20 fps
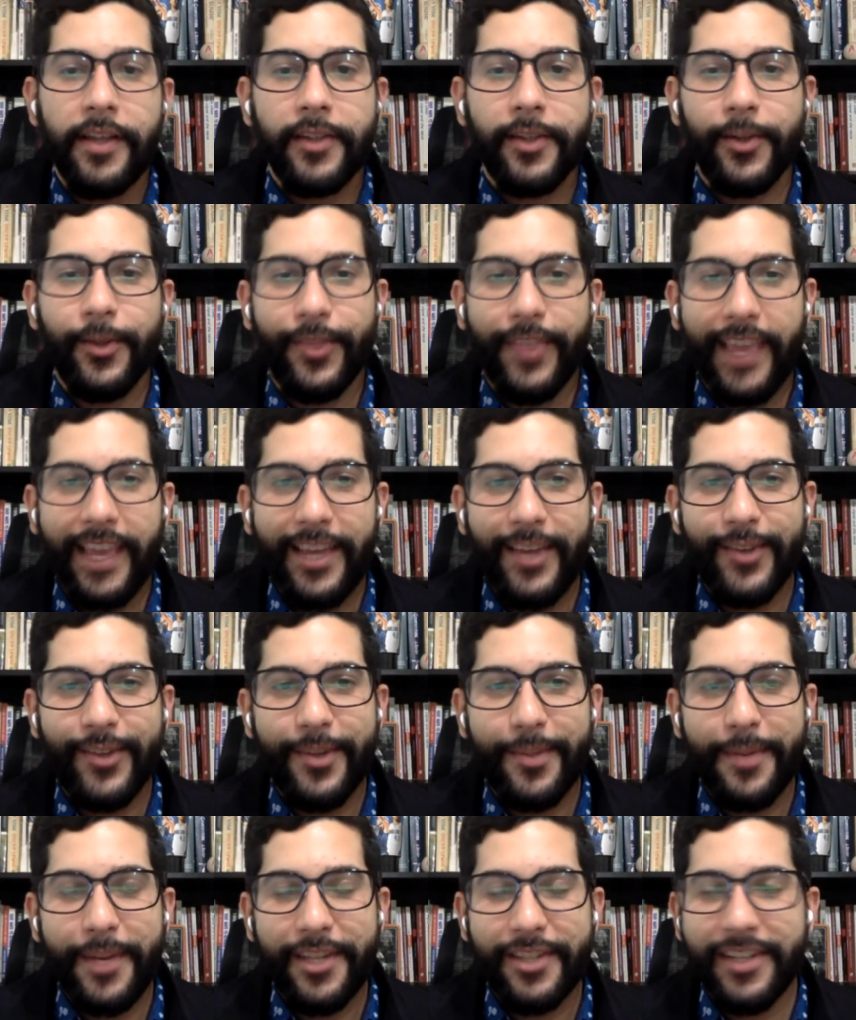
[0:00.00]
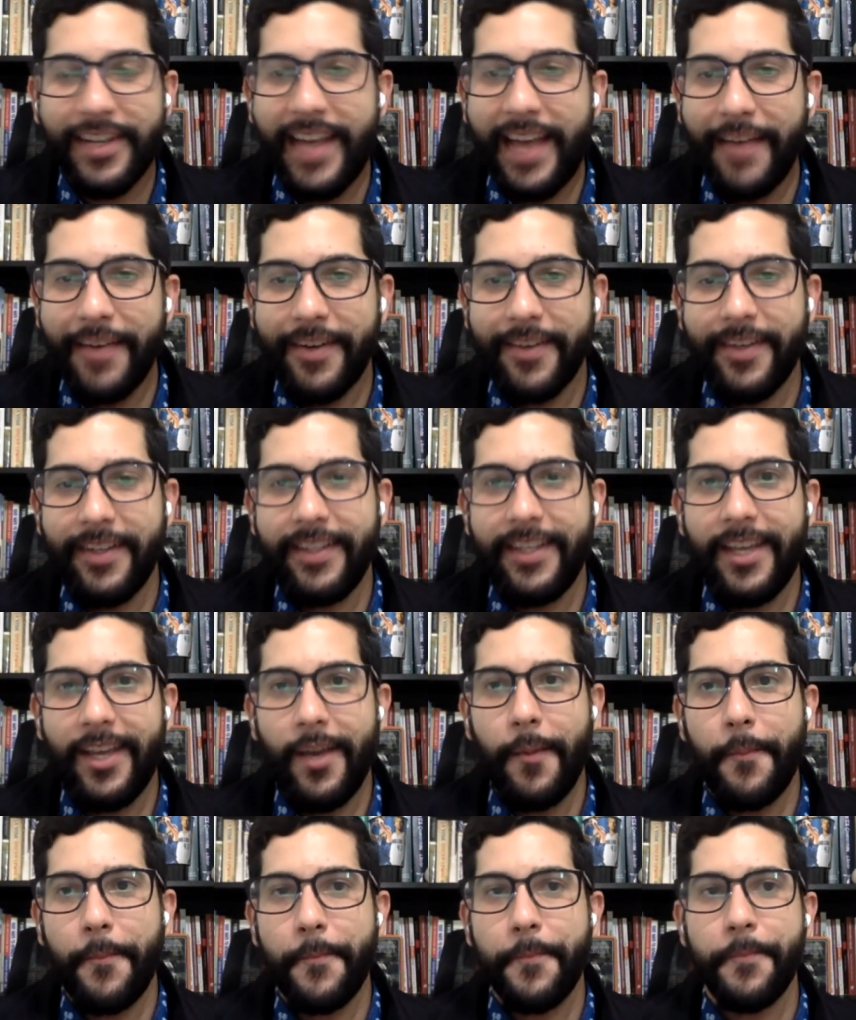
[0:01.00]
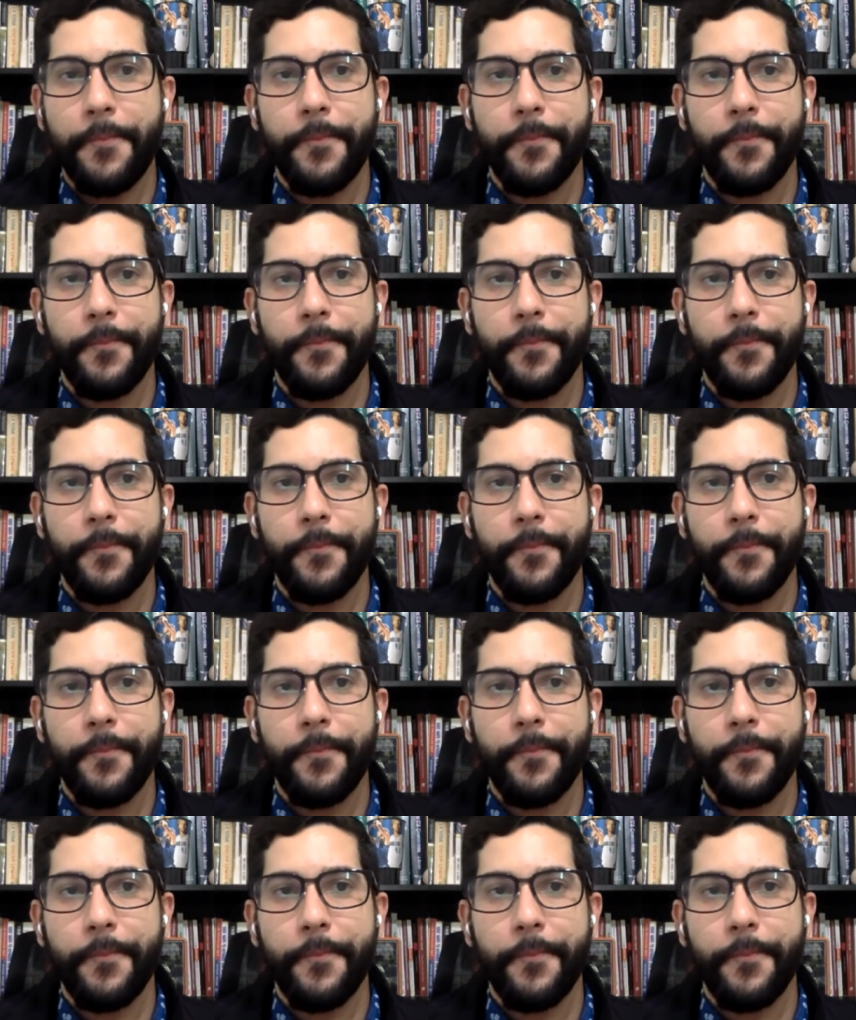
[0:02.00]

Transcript: So thank you so much and have a great day.